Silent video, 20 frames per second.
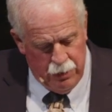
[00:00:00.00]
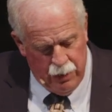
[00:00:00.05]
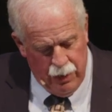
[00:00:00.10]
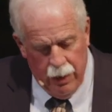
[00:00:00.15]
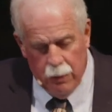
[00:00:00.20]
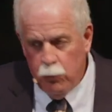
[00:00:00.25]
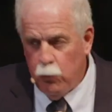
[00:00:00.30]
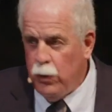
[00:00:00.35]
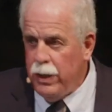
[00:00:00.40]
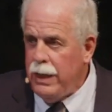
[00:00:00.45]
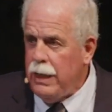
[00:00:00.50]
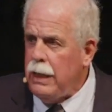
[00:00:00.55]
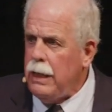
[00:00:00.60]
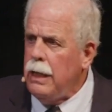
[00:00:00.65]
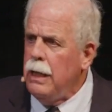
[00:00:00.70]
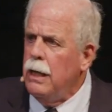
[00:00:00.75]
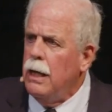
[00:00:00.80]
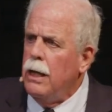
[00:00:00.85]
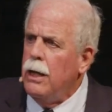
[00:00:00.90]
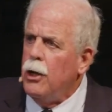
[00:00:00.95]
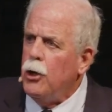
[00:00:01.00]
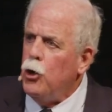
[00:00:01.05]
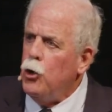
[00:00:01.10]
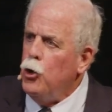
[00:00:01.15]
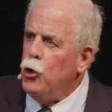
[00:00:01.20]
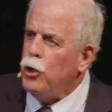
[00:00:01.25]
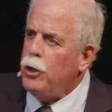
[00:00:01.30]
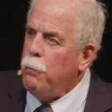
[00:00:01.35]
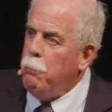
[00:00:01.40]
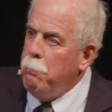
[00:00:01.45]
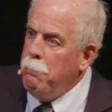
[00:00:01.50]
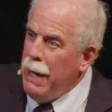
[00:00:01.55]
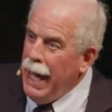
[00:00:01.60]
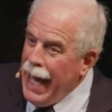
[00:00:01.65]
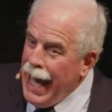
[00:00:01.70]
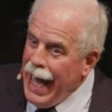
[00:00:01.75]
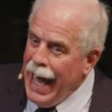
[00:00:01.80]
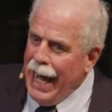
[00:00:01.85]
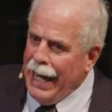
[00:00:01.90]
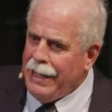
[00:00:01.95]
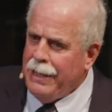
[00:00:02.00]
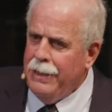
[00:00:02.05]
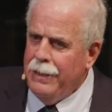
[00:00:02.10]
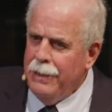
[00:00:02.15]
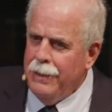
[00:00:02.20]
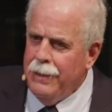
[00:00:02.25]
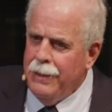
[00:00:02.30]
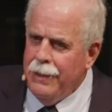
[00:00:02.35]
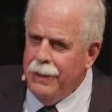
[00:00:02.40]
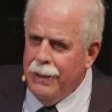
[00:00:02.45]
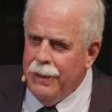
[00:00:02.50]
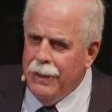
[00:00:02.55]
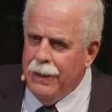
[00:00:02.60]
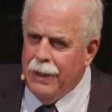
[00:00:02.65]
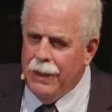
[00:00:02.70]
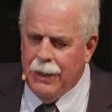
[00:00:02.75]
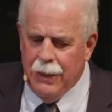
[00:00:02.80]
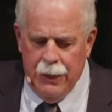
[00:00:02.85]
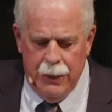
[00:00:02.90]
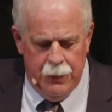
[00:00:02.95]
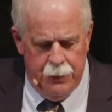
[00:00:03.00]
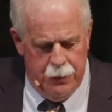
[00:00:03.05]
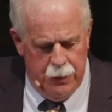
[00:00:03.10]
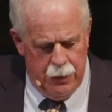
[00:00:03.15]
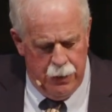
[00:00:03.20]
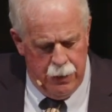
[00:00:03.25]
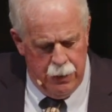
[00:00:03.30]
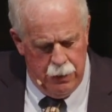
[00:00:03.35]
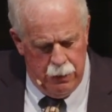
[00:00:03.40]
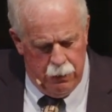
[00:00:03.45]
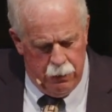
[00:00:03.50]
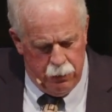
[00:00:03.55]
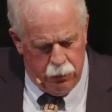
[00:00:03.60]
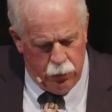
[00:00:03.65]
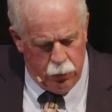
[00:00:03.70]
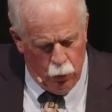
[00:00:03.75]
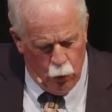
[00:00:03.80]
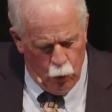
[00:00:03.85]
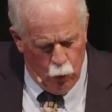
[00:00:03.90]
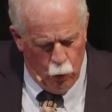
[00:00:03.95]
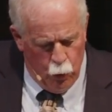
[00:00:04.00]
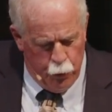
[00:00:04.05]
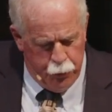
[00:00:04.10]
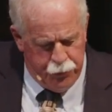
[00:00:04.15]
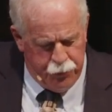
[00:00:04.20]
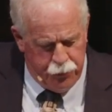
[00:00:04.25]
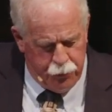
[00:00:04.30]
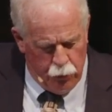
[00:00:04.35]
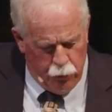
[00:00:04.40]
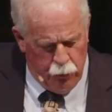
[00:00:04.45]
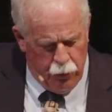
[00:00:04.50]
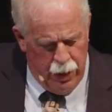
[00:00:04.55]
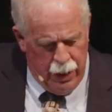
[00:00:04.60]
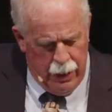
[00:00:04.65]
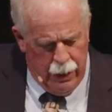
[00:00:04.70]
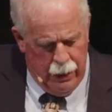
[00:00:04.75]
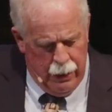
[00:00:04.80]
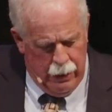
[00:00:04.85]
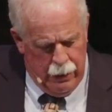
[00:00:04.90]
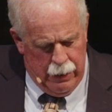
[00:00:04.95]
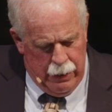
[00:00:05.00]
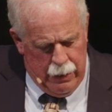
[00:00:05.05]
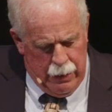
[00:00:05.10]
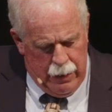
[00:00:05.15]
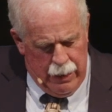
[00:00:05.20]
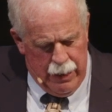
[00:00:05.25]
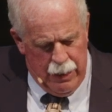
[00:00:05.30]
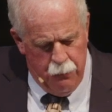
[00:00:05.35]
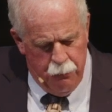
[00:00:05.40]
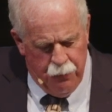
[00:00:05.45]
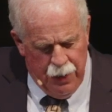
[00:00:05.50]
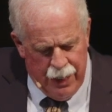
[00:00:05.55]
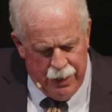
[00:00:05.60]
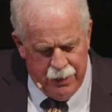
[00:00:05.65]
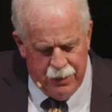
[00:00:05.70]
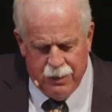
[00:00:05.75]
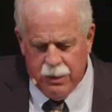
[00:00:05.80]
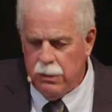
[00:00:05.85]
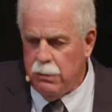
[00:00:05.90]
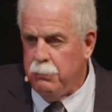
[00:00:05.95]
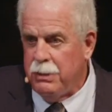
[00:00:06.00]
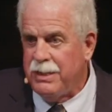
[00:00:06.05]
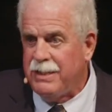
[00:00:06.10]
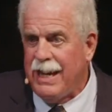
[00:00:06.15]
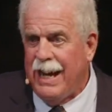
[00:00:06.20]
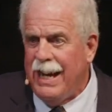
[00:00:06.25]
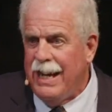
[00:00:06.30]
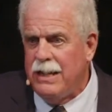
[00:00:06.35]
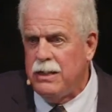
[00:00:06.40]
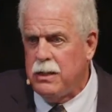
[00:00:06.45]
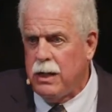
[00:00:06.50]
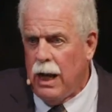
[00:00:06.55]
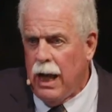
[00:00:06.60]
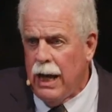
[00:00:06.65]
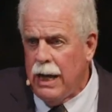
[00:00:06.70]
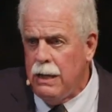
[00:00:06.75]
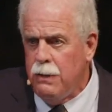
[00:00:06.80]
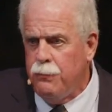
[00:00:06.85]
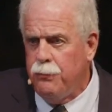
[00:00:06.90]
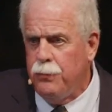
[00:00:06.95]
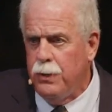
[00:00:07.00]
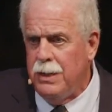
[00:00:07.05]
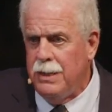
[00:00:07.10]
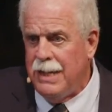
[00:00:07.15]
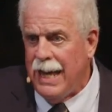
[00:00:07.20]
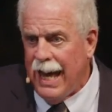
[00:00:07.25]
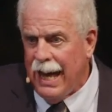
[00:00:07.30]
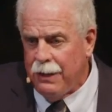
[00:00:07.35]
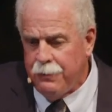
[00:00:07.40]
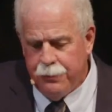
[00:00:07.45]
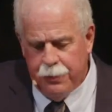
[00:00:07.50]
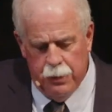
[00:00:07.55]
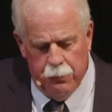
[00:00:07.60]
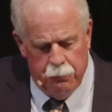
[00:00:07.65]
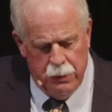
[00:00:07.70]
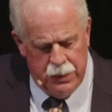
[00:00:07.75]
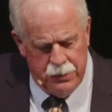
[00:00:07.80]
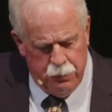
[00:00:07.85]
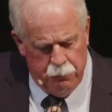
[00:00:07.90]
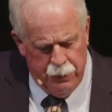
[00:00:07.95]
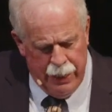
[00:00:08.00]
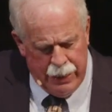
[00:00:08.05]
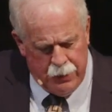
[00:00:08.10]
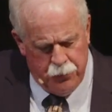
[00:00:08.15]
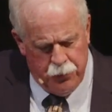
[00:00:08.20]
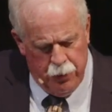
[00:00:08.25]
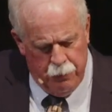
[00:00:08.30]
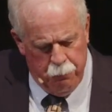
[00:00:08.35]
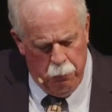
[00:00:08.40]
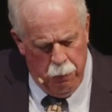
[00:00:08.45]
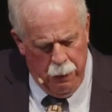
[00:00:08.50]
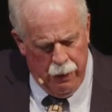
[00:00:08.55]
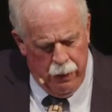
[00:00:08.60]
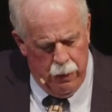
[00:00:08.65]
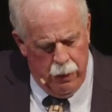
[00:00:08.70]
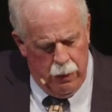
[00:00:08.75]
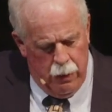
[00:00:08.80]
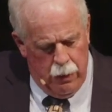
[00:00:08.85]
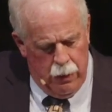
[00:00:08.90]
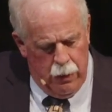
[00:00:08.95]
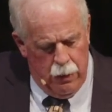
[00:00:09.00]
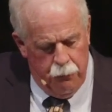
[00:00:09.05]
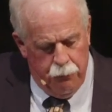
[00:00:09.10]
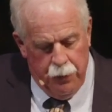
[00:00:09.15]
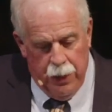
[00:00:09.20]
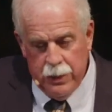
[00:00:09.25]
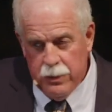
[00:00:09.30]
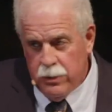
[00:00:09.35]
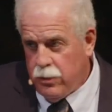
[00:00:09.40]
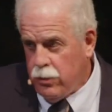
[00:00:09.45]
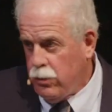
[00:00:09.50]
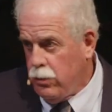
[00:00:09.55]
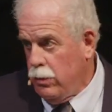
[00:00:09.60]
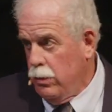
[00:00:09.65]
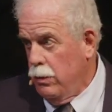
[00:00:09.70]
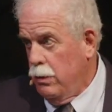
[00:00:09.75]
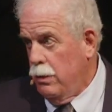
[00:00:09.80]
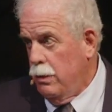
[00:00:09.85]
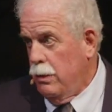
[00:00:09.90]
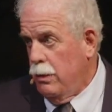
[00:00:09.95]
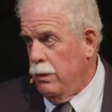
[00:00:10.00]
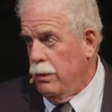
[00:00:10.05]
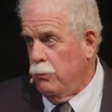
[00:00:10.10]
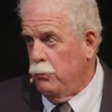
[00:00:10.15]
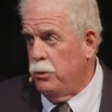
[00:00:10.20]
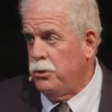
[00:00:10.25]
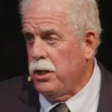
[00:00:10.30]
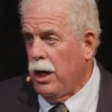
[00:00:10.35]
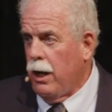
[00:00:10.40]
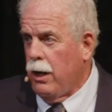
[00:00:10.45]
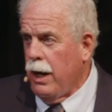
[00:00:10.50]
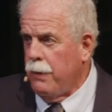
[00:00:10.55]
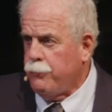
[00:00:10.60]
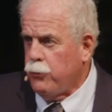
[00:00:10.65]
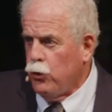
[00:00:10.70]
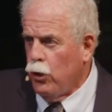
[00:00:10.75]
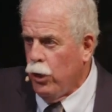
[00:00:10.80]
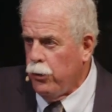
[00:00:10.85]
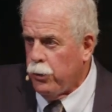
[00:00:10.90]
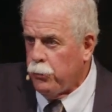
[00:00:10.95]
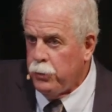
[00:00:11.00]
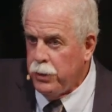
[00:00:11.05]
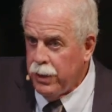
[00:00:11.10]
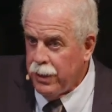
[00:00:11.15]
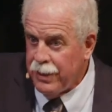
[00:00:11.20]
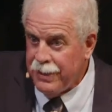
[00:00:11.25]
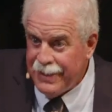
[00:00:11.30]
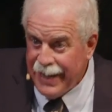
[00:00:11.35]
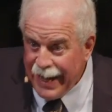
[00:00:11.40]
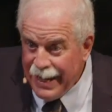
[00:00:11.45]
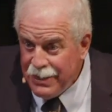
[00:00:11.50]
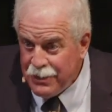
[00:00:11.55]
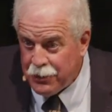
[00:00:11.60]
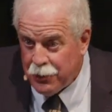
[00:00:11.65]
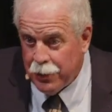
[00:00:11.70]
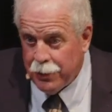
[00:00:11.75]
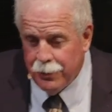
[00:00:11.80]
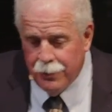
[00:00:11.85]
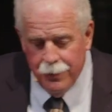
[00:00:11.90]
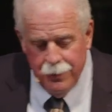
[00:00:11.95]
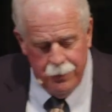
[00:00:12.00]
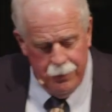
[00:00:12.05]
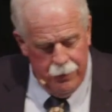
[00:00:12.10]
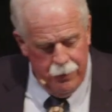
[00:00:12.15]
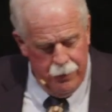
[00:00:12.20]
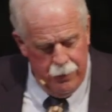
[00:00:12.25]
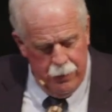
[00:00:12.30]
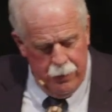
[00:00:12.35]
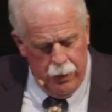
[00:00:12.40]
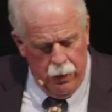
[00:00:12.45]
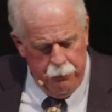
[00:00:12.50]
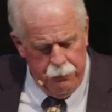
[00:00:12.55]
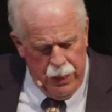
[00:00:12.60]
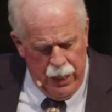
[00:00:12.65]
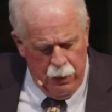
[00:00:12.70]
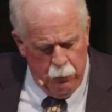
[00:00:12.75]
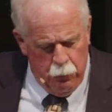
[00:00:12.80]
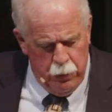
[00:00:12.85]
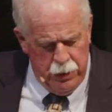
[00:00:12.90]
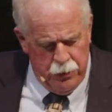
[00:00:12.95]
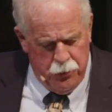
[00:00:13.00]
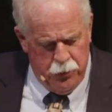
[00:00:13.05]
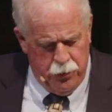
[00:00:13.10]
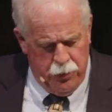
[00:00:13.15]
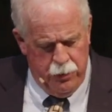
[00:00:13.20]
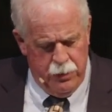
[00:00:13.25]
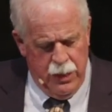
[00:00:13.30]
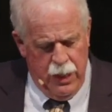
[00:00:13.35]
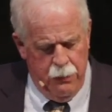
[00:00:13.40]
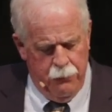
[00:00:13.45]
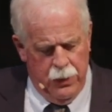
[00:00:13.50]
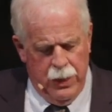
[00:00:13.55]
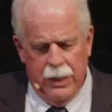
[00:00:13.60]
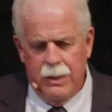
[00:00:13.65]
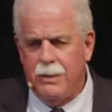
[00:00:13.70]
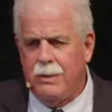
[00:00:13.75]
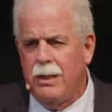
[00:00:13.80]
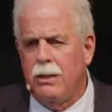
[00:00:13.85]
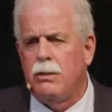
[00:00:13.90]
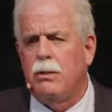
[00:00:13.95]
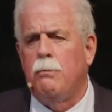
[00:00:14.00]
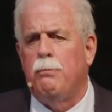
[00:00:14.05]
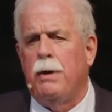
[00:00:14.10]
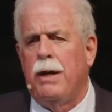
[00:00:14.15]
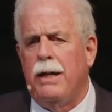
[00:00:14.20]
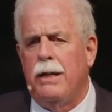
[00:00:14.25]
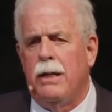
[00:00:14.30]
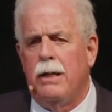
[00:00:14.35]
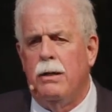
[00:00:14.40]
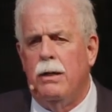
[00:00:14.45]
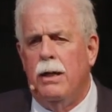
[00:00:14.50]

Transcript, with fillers: and we look back on the soul stirring events of the Messiah's life and death and resurrection. Events which are, after all, the realization of that which David anticipated,